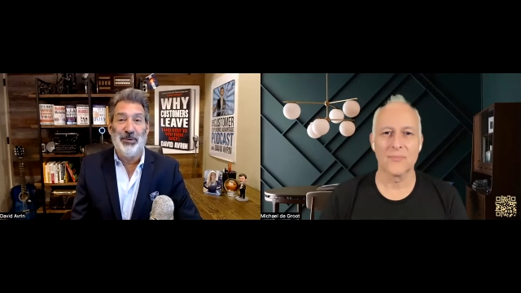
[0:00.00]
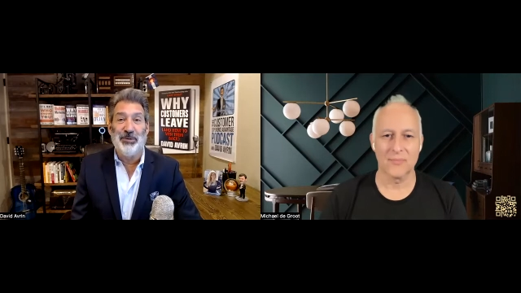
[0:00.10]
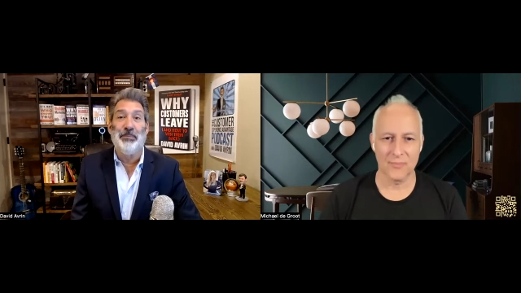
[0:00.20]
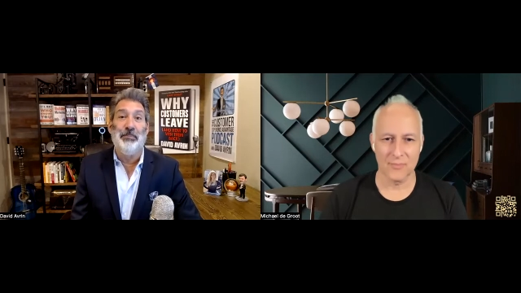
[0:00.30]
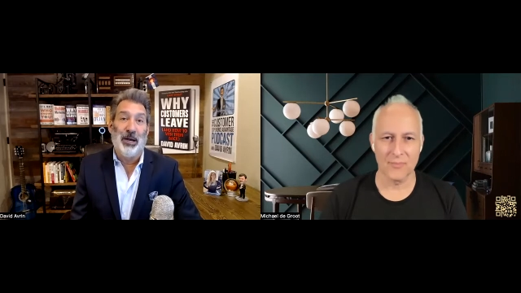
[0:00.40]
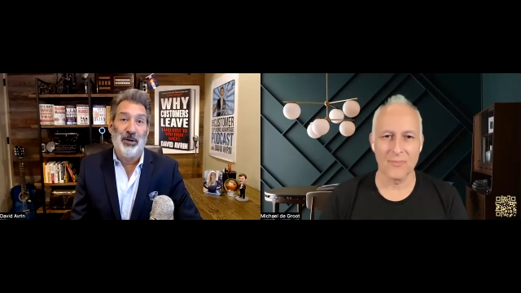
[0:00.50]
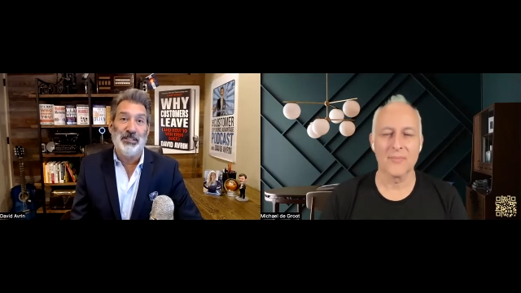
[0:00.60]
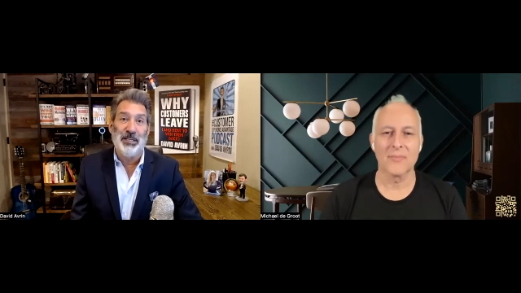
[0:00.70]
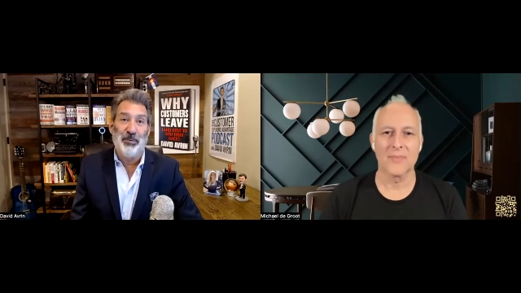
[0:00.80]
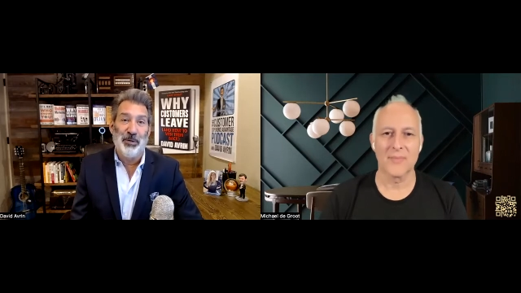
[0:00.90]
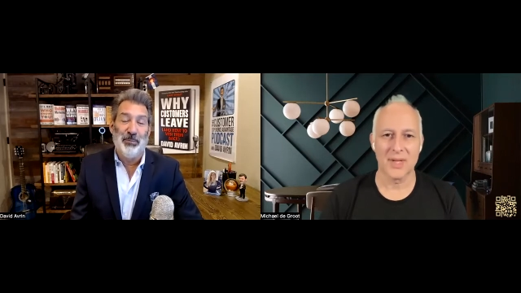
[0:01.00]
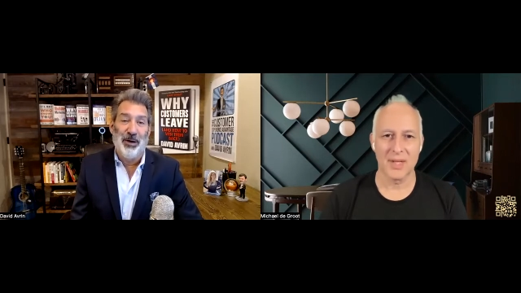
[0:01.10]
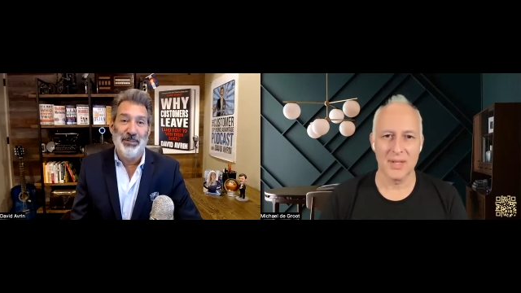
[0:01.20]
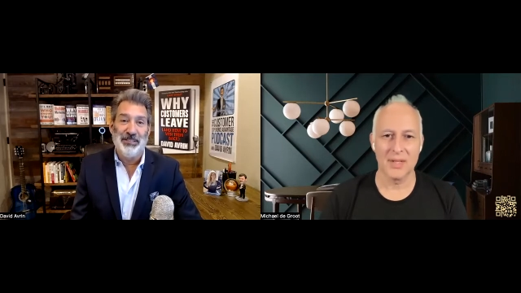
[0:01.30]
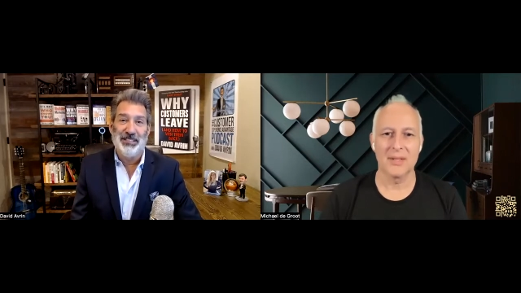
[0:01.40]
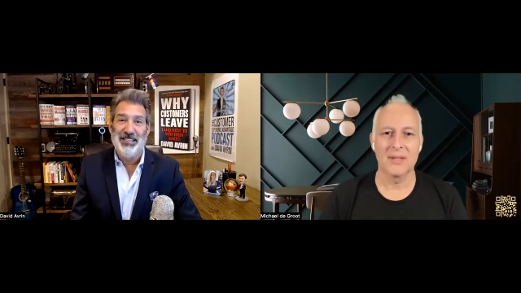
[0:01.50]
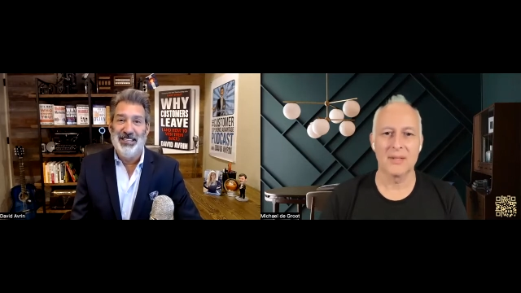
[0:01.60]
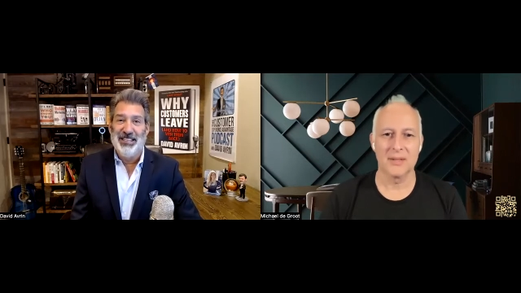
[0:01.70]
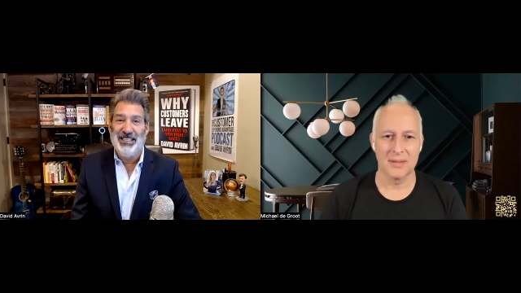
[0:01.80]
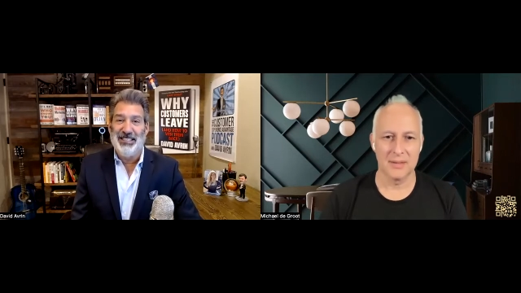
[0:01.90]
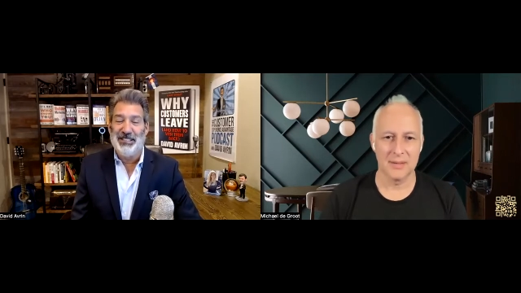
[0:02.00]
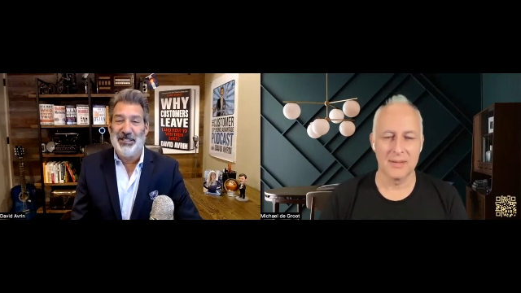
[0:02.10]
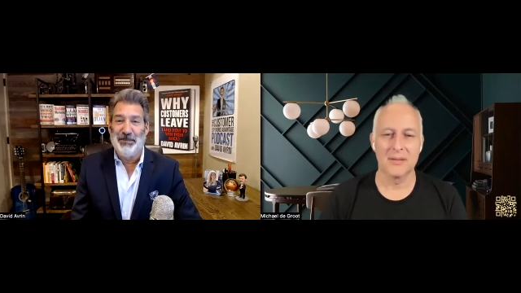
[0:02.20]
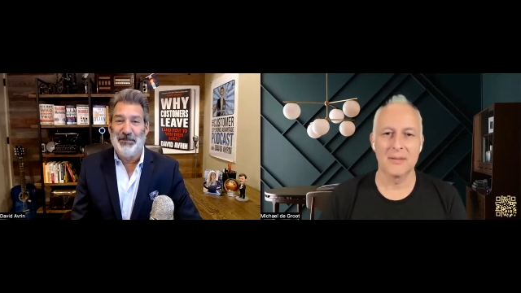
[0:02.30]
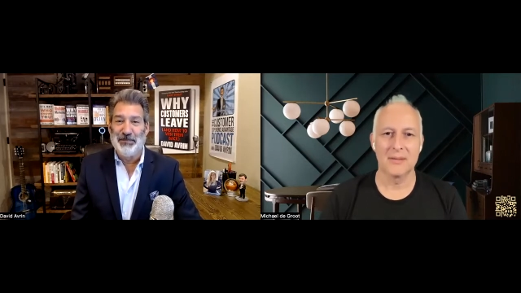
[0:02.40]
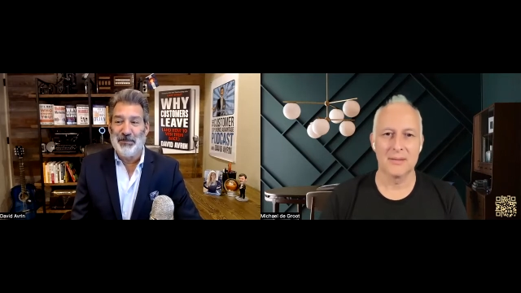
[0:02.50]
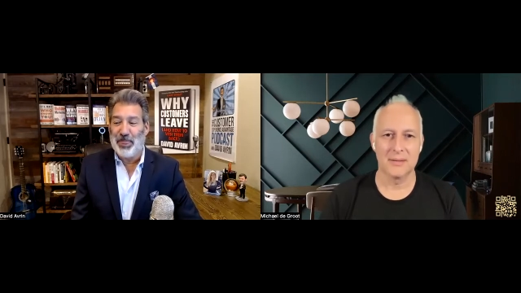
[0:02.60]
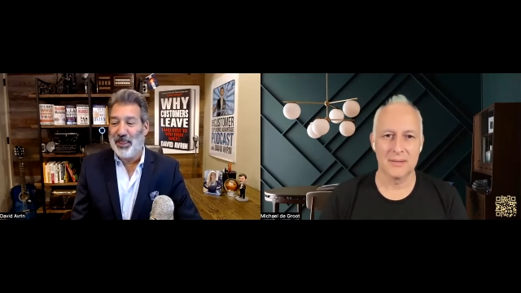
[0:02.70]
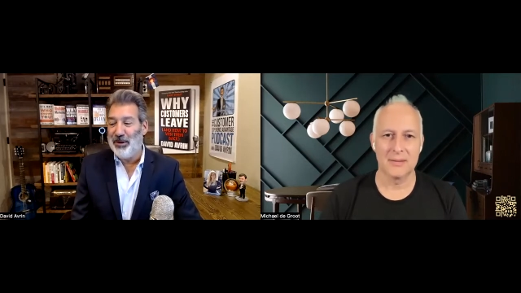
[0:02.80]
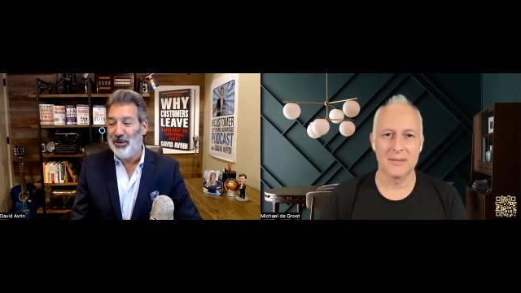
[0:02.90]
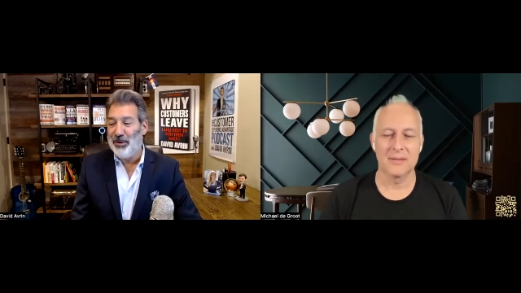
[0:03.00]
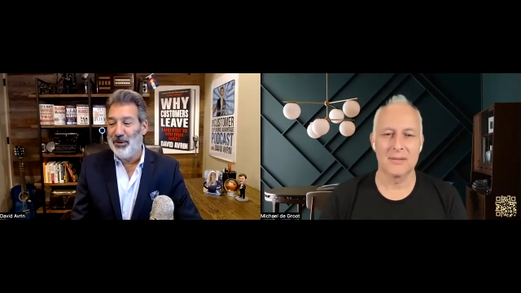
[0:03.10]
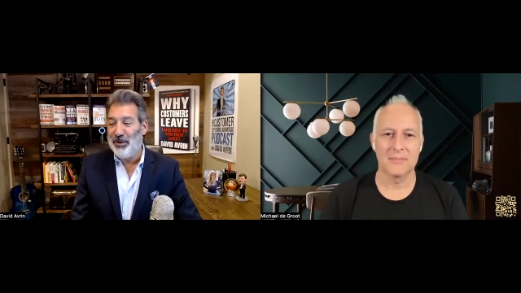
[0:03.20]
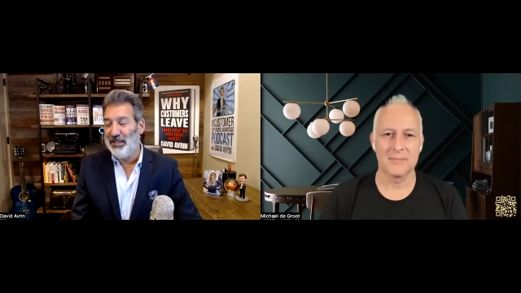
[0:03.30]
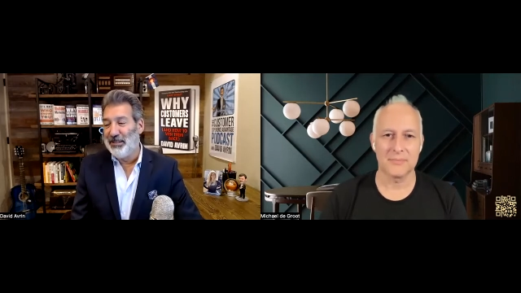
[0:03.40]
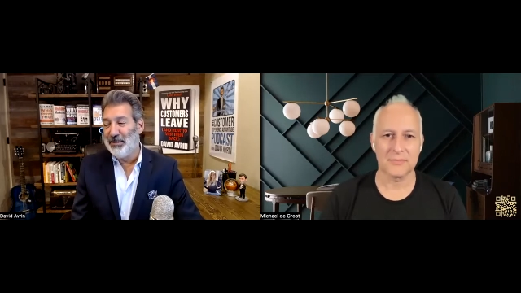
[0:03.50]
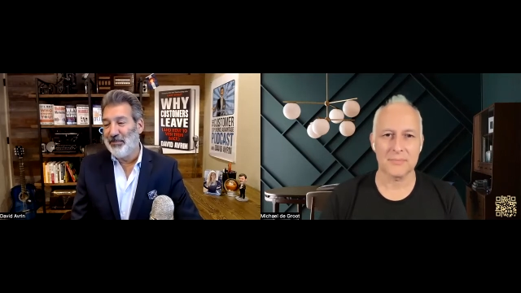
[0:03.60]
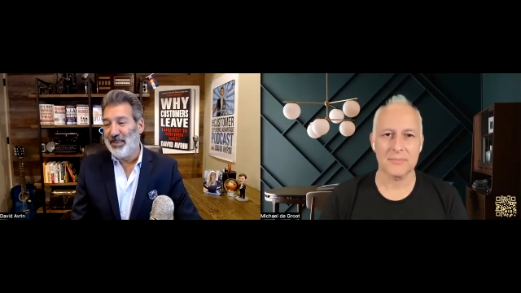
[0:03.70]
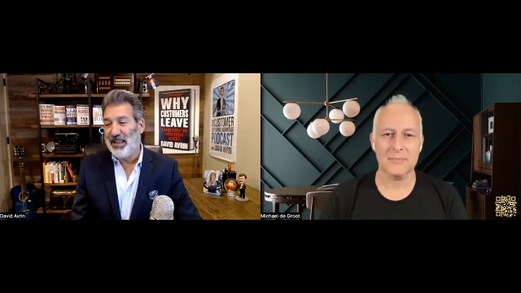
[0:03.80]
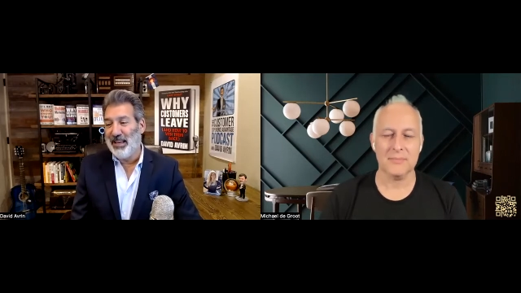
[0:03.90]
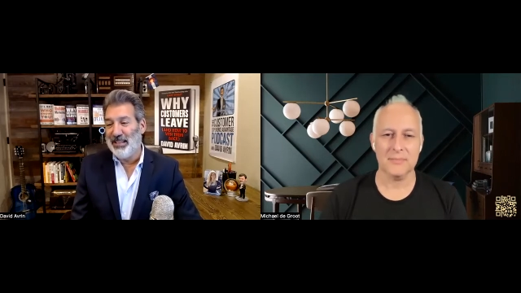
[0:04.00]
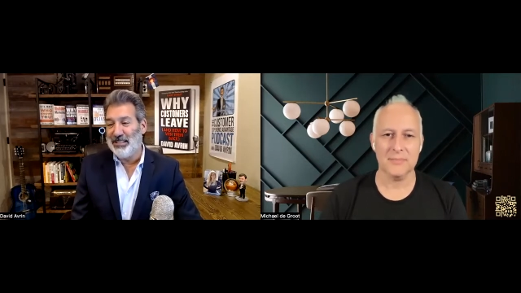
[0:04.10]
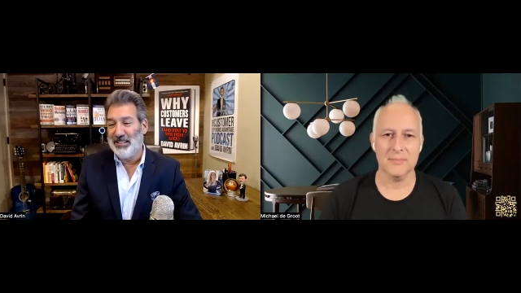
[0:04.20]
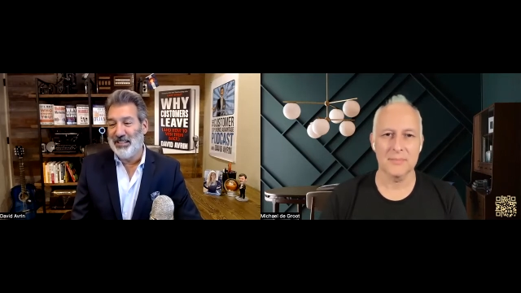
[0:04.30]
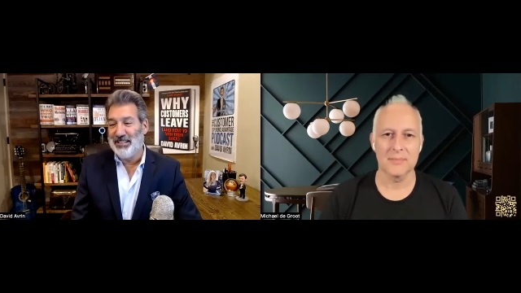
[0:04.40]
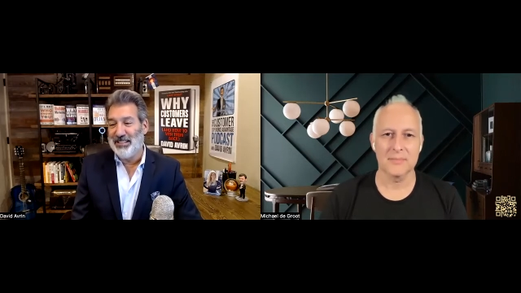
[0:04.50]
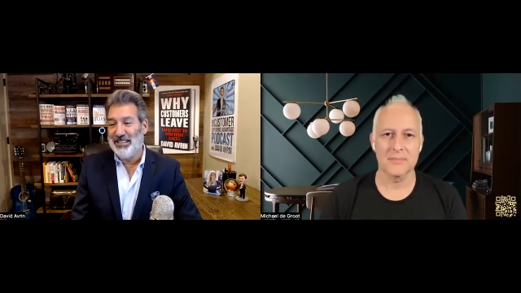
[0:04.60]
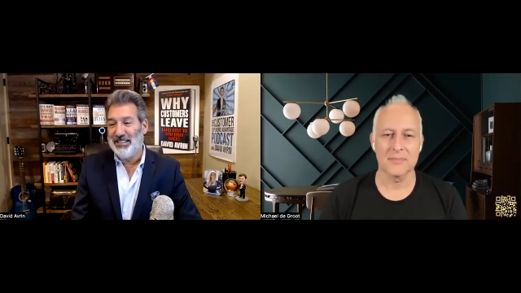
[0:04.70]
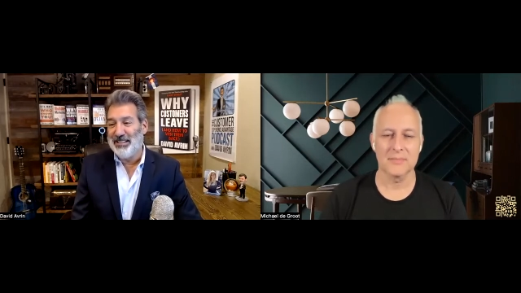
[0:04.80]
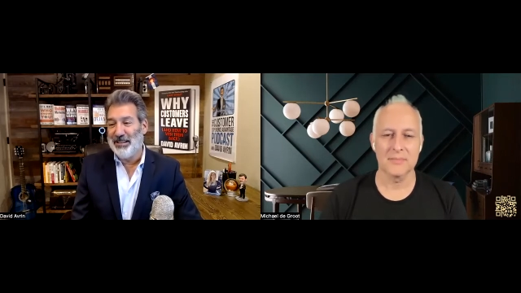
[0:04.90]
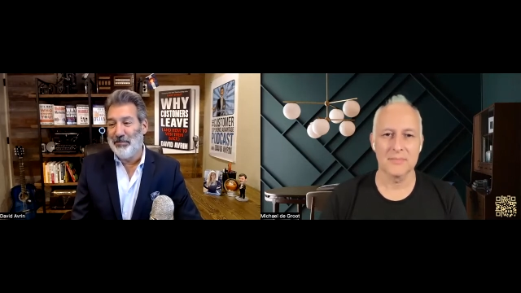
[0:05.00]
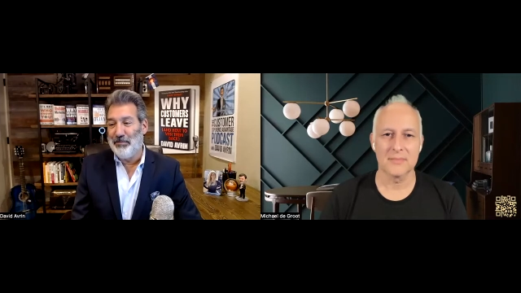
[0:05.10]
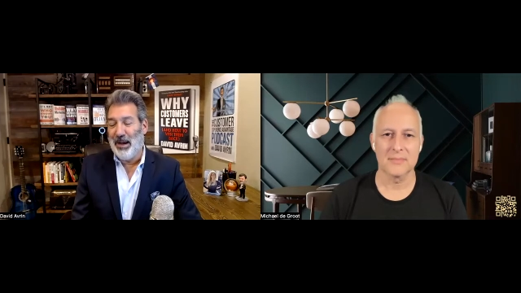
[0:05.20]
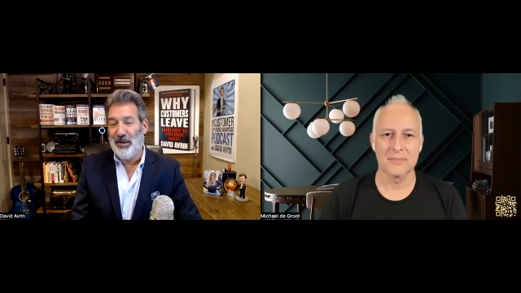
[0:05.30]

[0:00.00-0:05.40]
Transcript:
Speaker 1: embarrassing when your mom is is um, you know has a has a, a, mouth